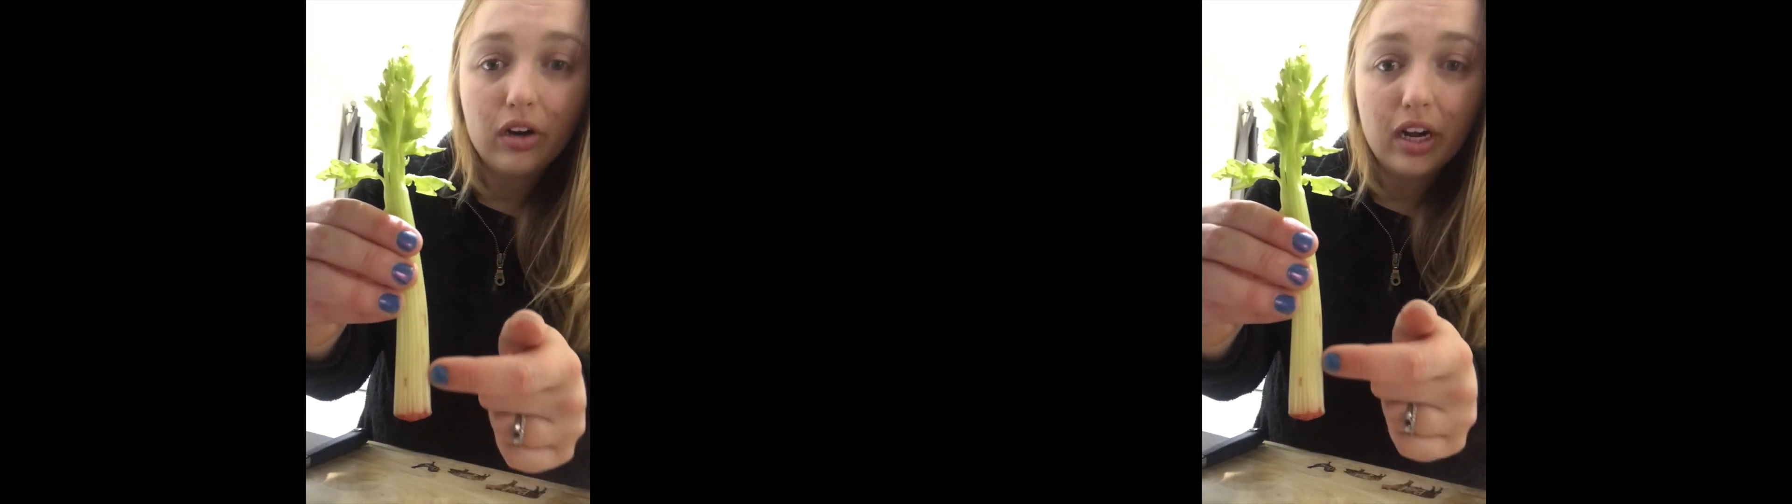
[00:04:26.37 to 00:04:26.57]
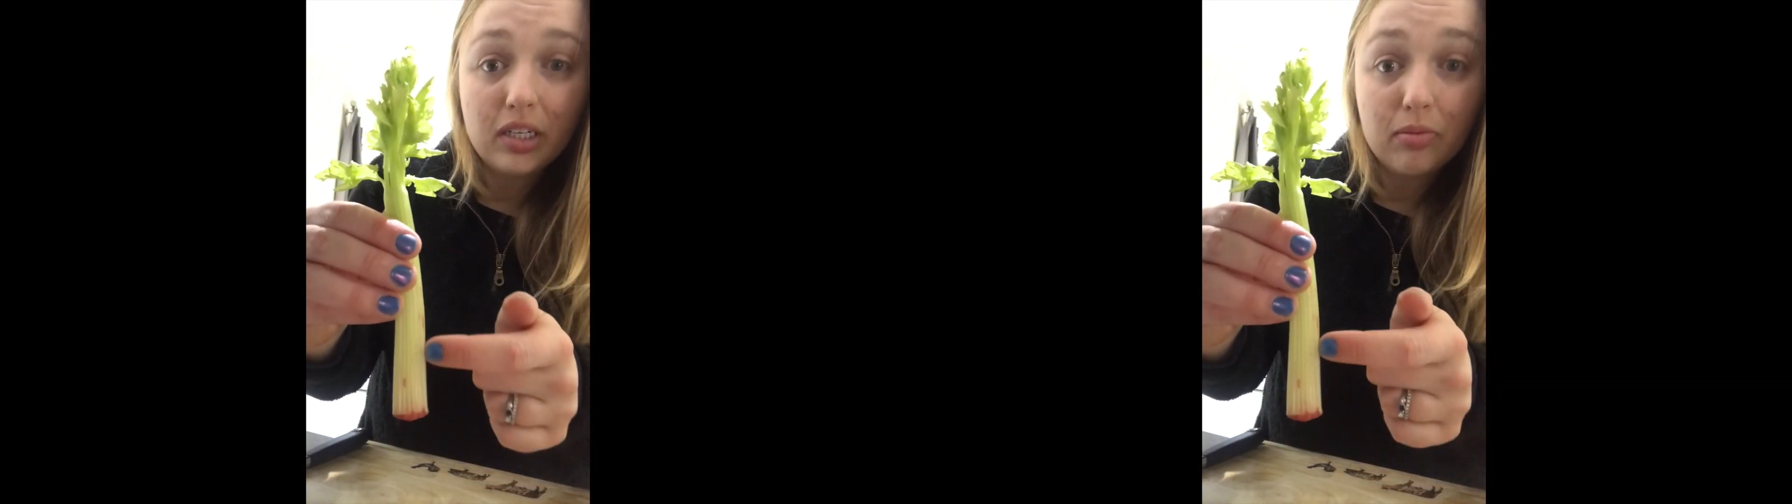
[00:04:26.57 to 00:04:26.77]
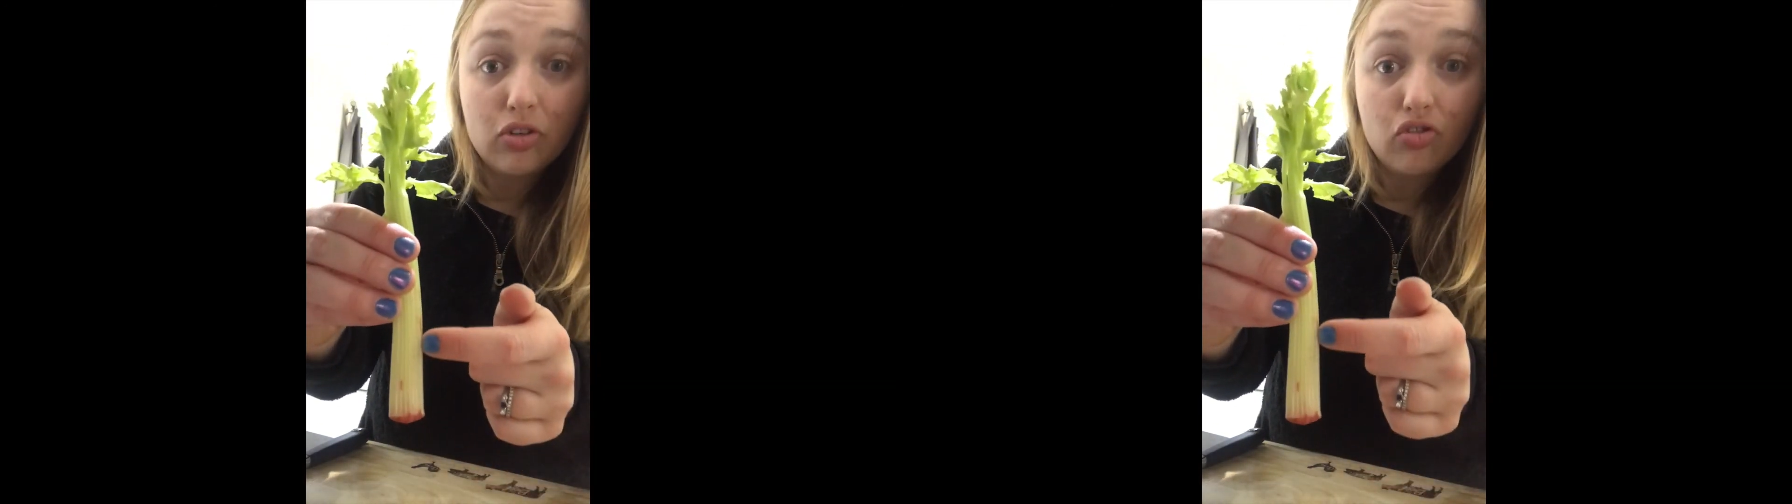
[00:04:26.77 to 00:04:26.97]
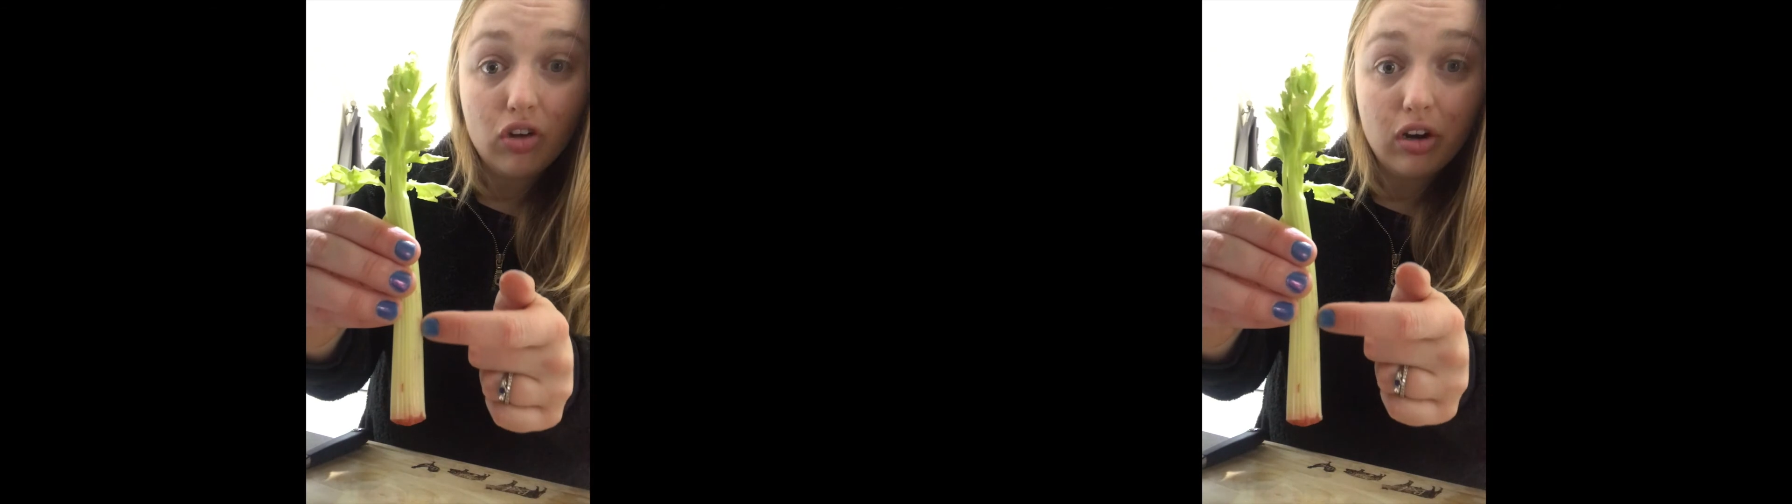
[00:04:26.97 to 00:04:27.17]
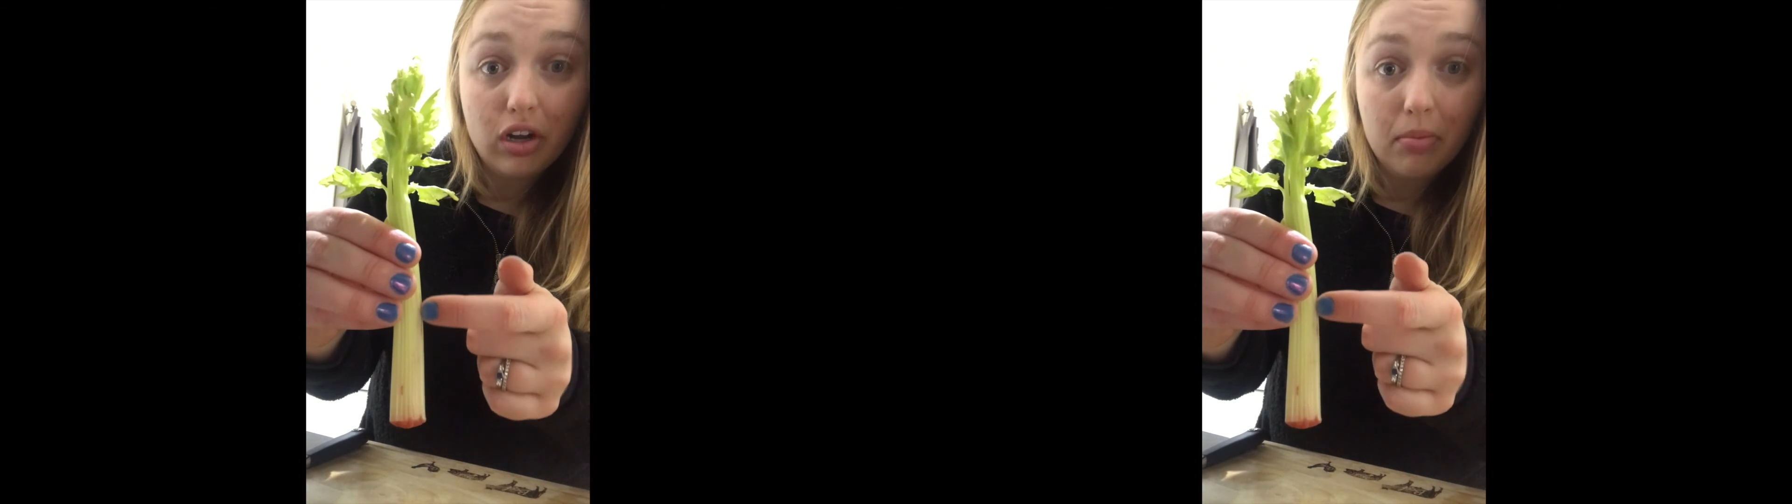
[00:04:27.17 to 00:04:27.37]
has been
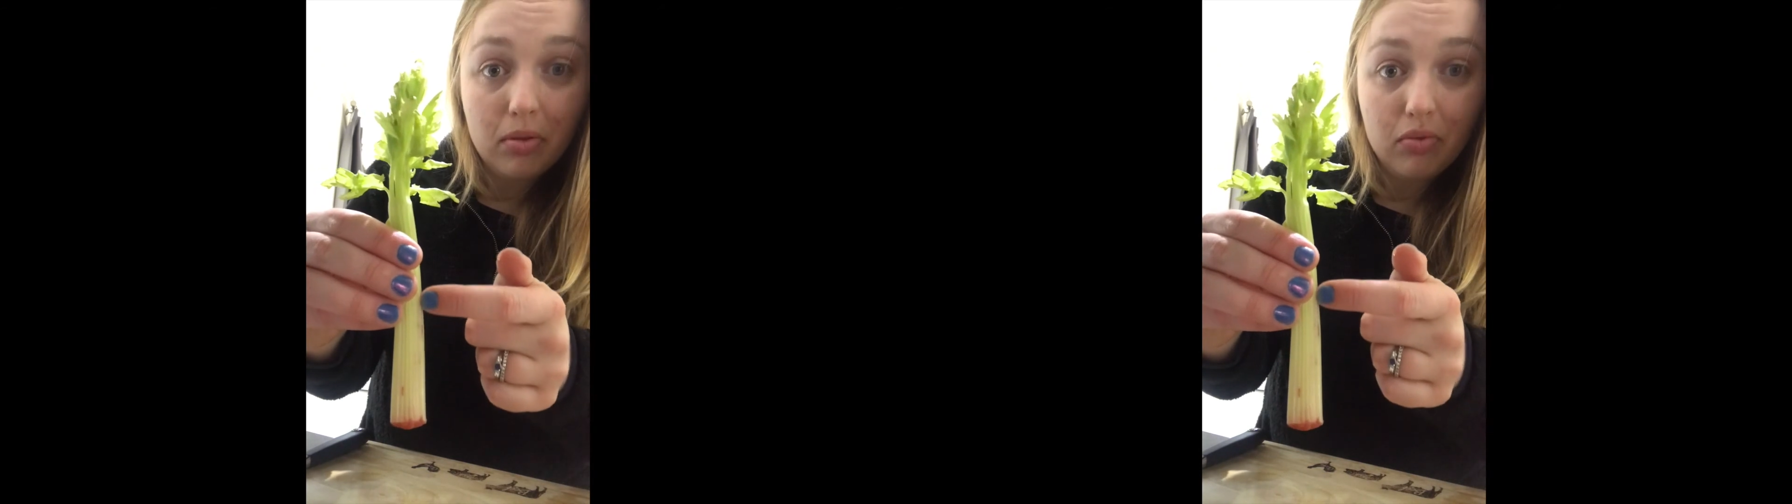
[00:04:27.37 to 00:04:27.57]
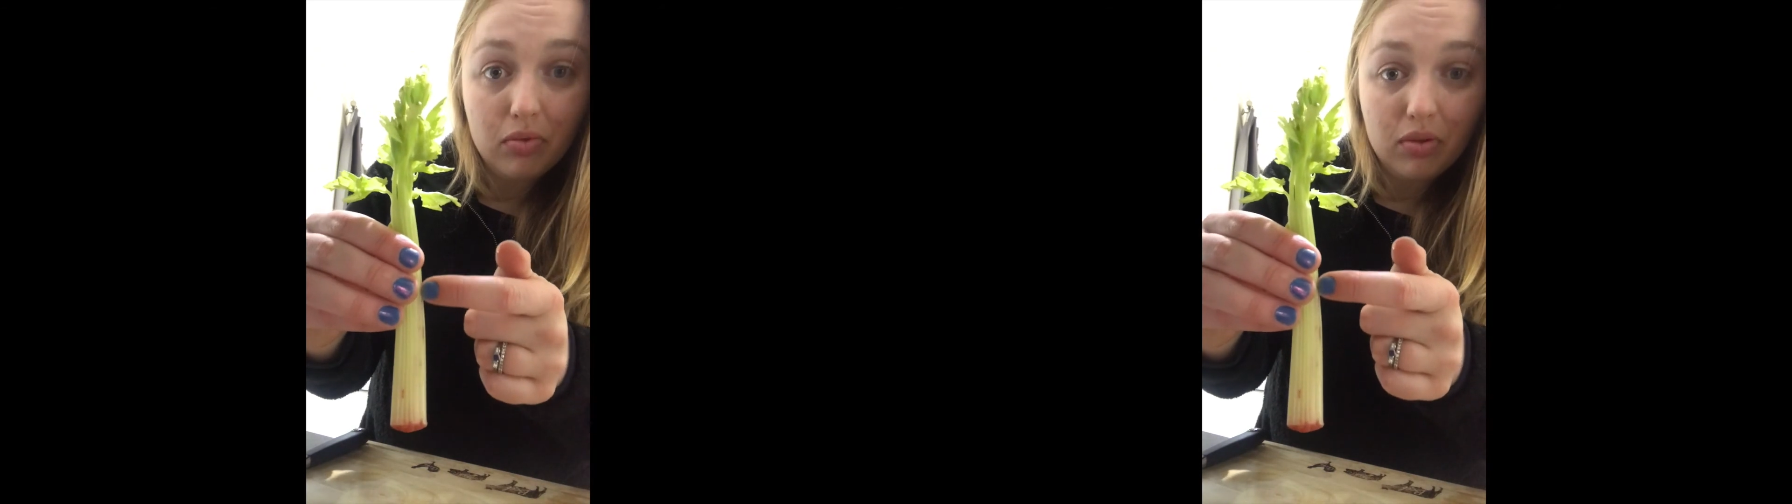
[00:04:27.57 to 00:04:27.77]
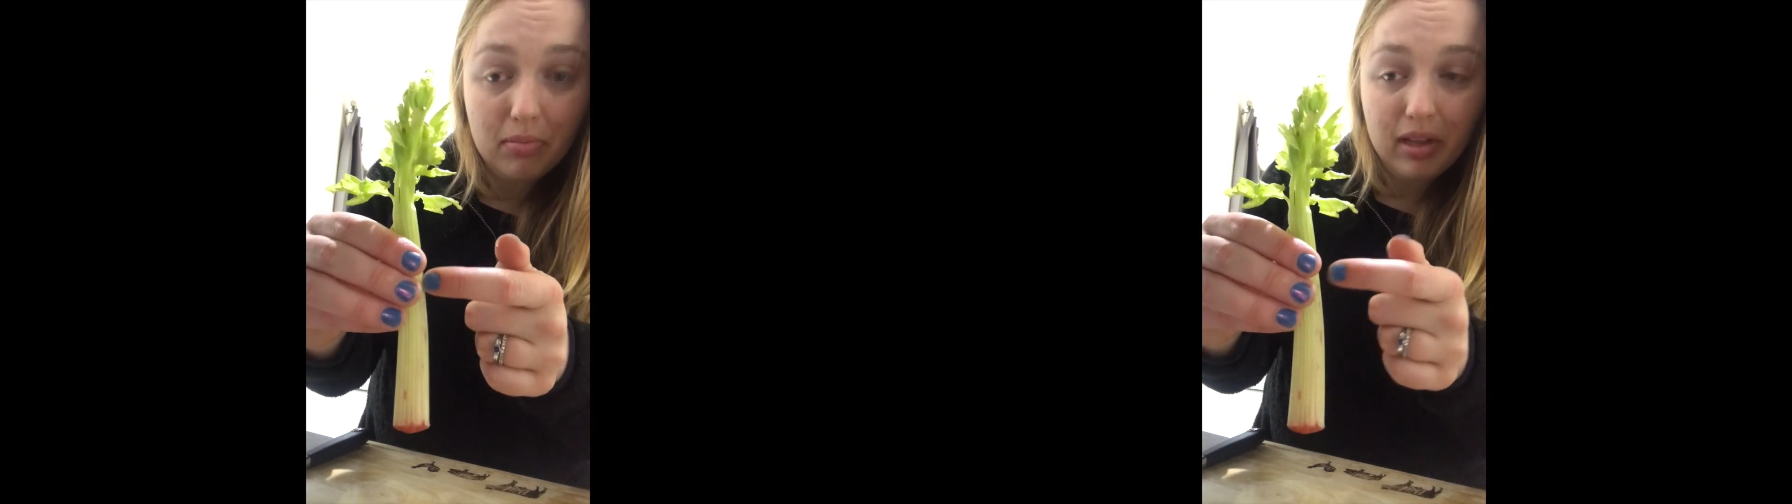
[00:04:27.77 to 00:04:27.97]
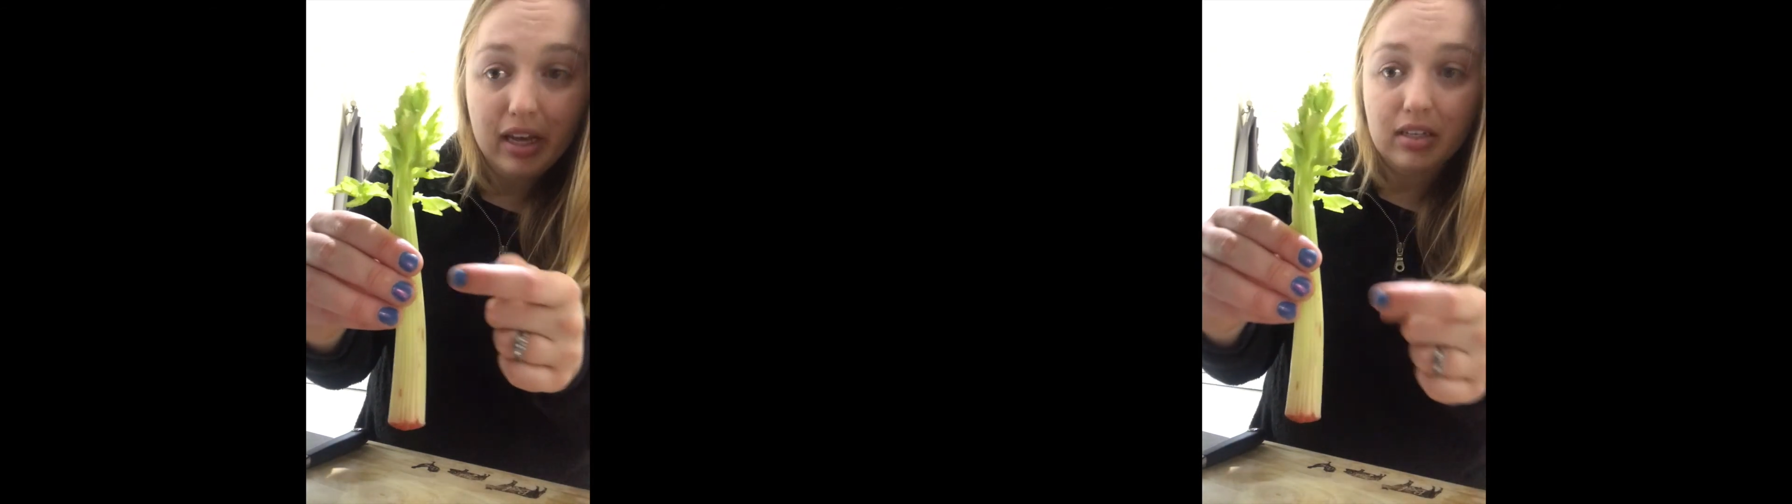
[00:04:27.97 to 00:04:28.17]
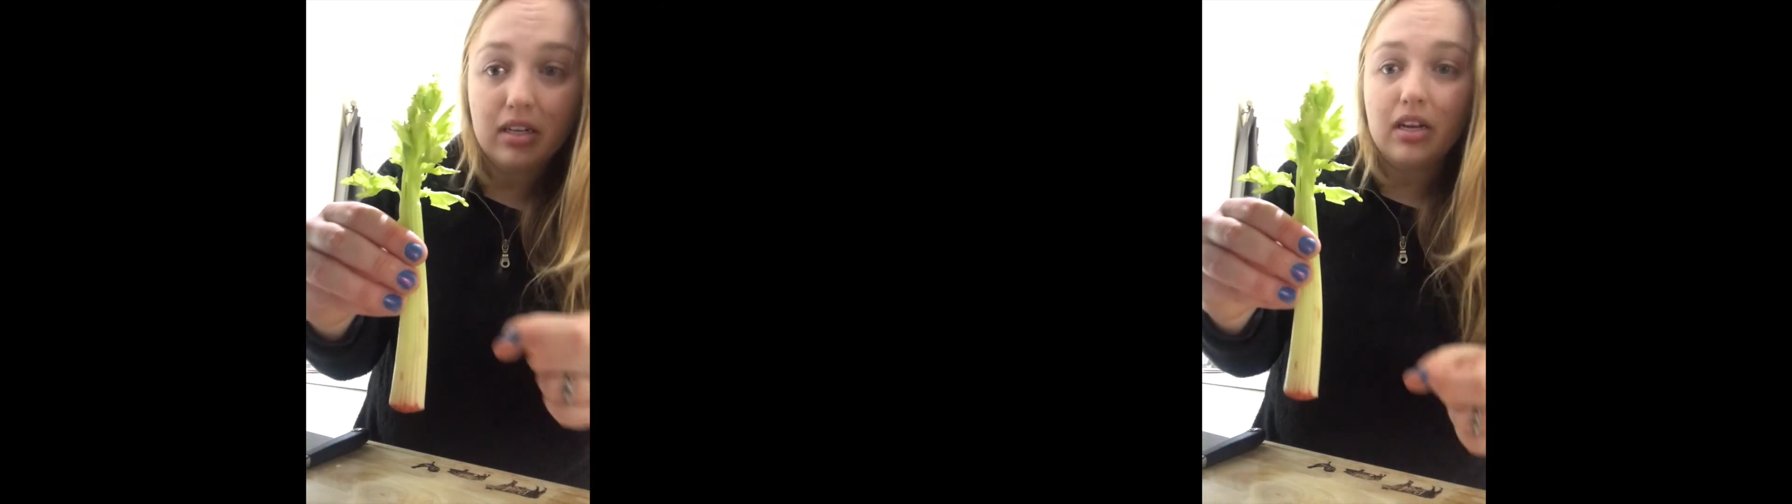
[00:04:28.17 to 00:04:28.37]
drawn up through the
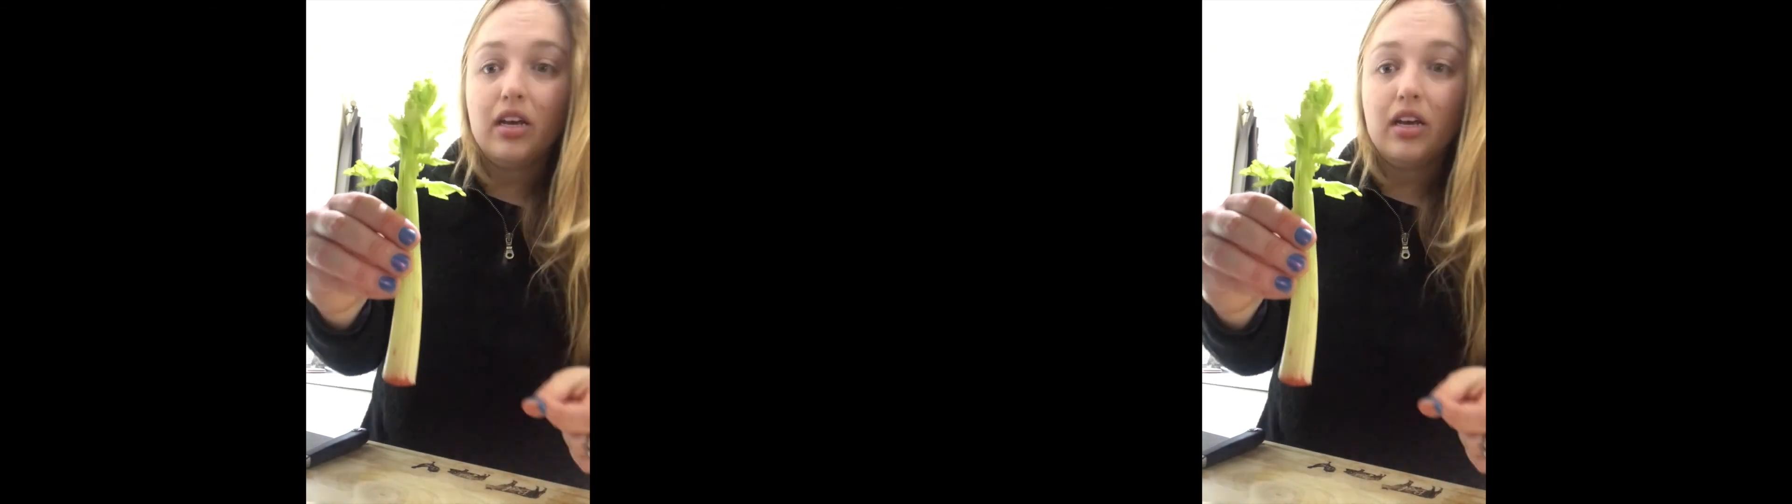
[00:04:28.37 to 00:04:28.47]
plant.